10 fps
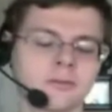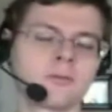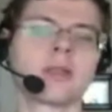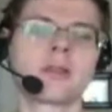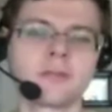
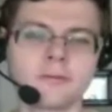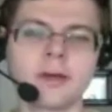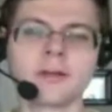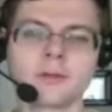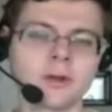one can
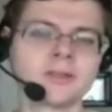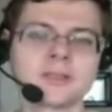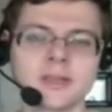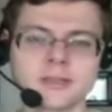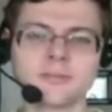find one's
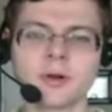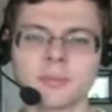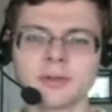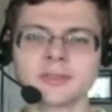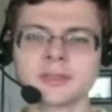sense of
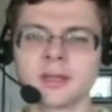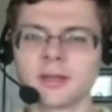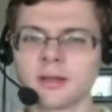purpose.